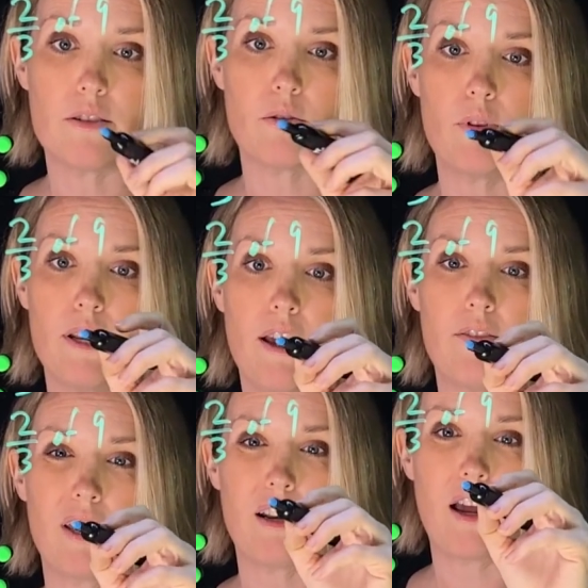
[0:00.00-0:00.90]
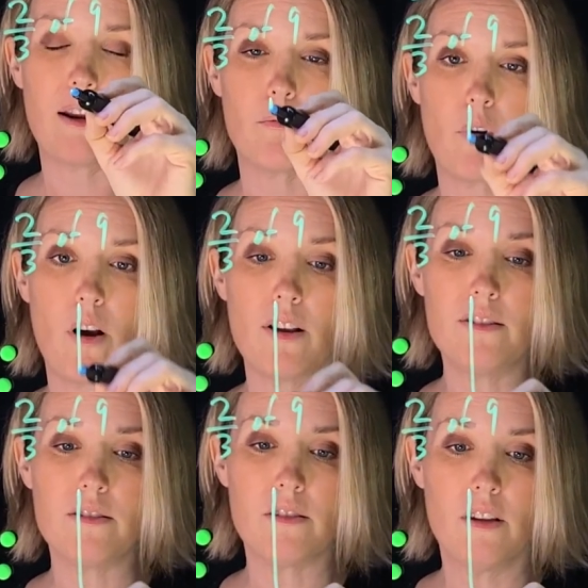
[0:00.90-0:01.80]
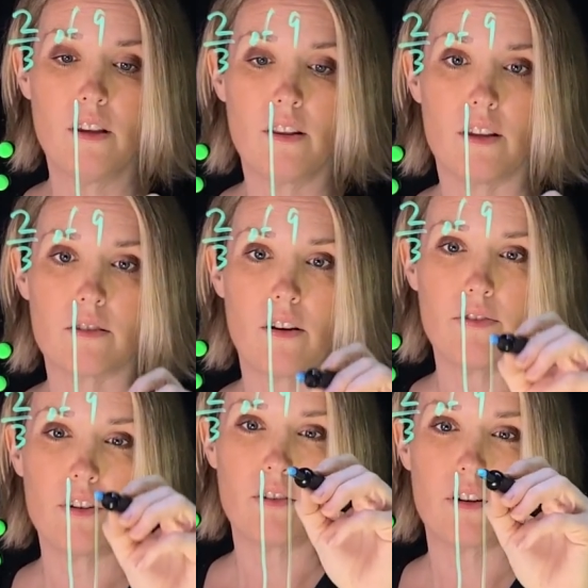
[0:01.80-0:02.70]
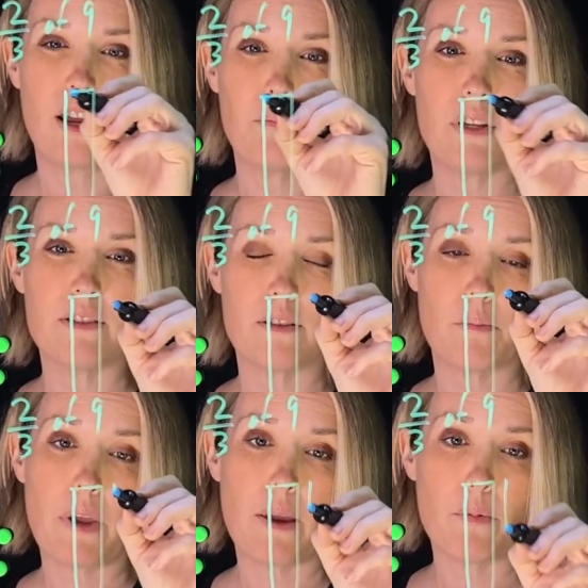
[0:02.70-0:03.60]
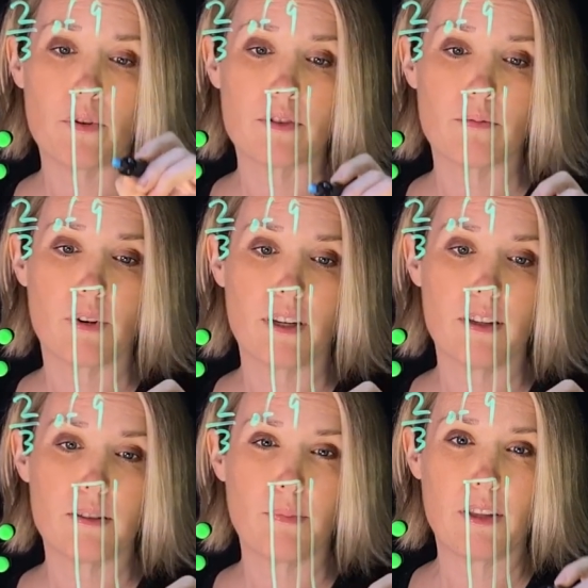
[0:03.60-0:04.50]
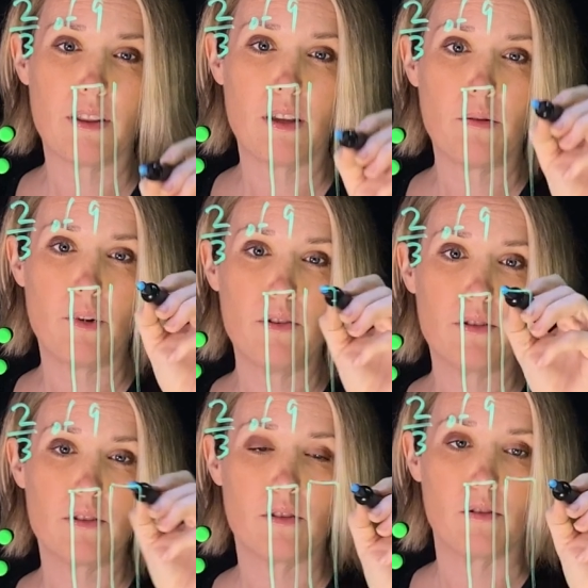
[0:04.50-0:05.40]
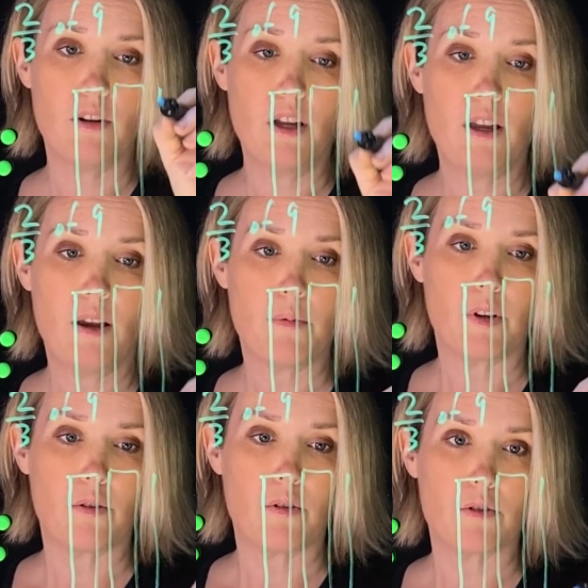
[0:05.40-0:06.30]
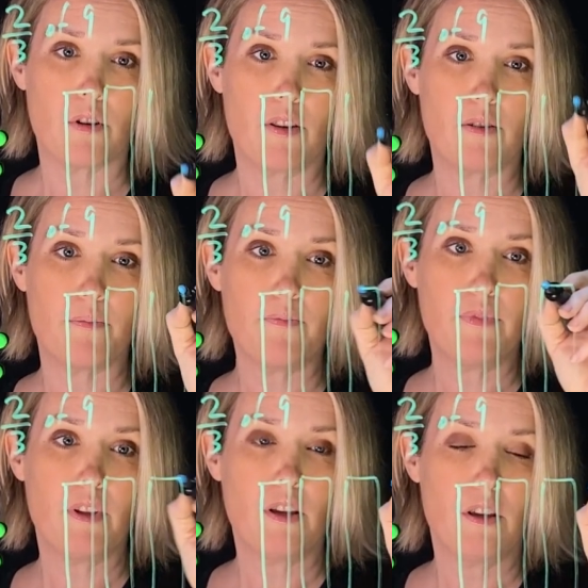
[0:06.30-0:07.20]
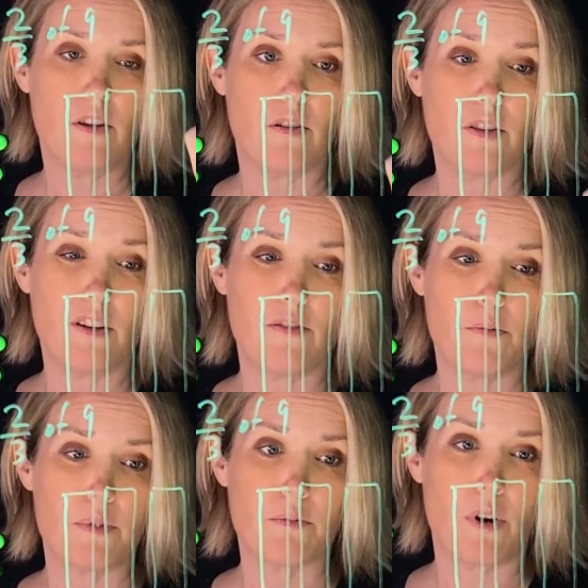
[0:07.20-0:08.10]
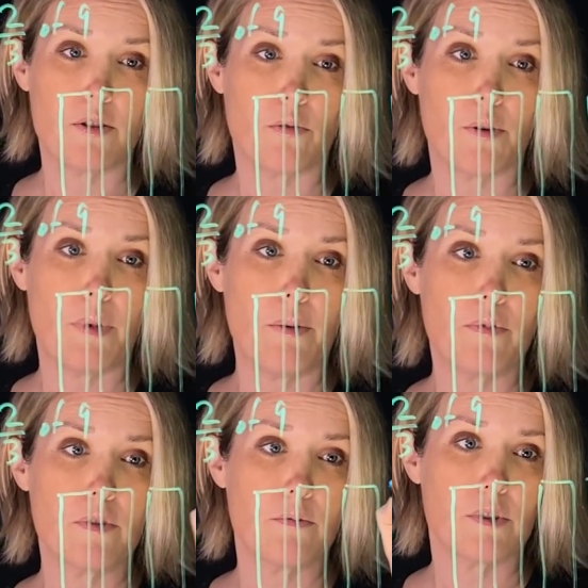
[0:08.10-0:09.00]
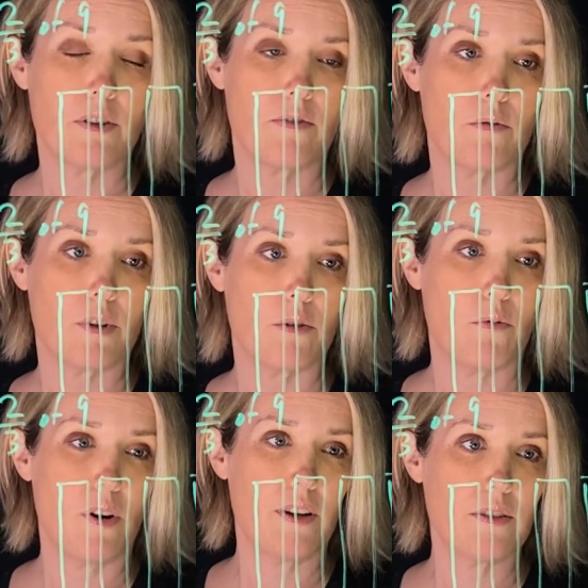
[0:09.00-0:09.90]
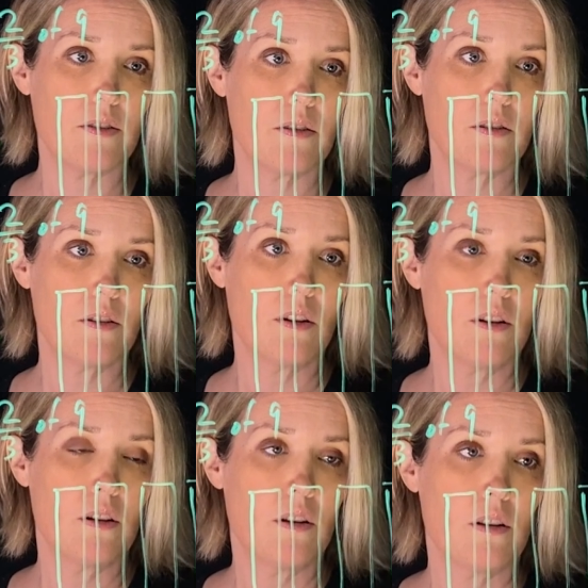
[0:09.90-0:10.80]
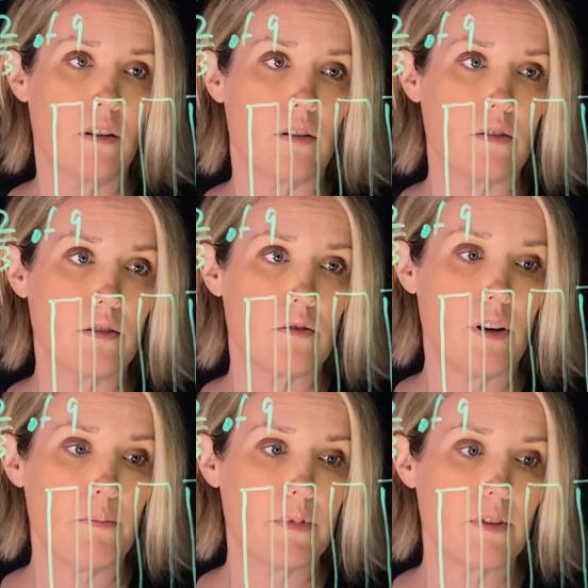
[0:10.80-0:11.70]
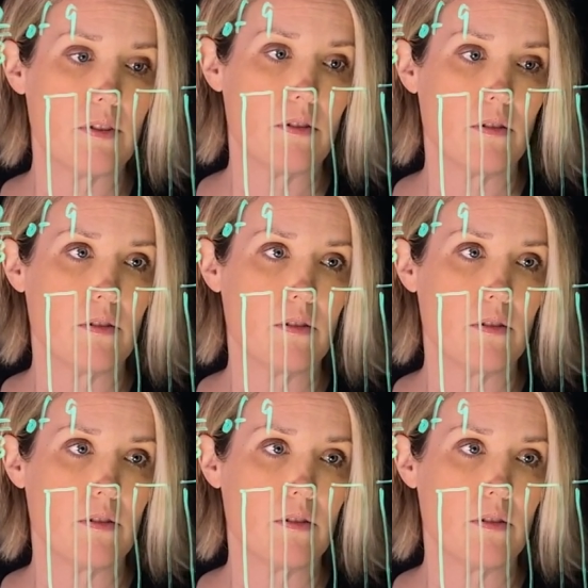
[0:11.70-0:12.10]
So we can have like 9 rods. That's often, or 9 pieces of paper is what kids might think about. So I'm going to go and draw them. You can think of them as rods or papers, whichever one you want. Little strips.